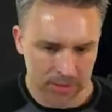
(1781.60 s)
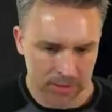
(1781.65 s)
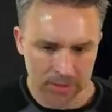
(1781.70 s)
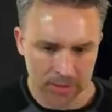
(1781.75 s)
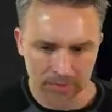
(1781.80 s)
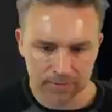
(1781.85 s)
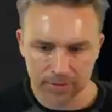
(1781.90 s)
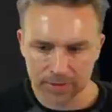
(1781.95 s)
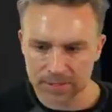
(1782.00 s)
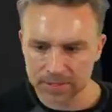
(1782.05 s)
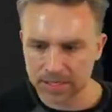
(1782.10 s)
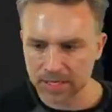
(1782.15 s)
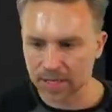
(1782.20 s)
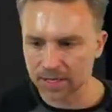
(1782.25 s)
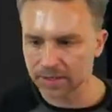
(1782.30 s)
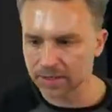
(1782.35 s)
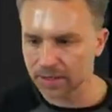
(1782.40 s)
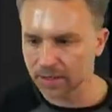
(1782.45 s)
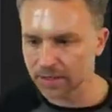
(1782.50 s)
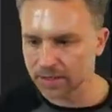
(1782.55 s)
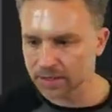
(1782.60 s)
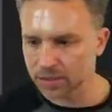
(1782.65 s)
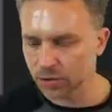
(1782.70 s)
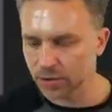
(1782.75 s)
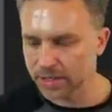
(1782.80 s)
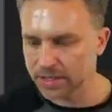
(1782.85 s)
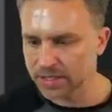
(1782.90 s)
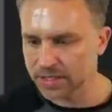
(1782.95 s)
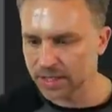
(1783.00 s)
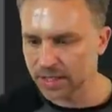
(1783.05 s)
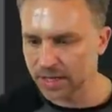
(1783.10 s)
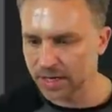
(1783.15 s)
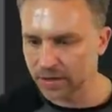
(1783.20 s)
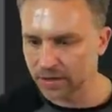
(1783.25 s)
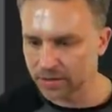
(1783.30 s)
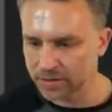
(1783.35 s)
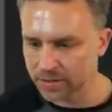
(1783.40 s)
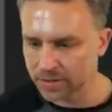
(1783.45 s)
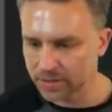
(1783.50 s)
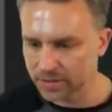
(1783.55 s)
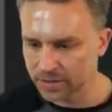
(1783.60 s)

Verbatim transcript: for this guy, look at all these crazy layers.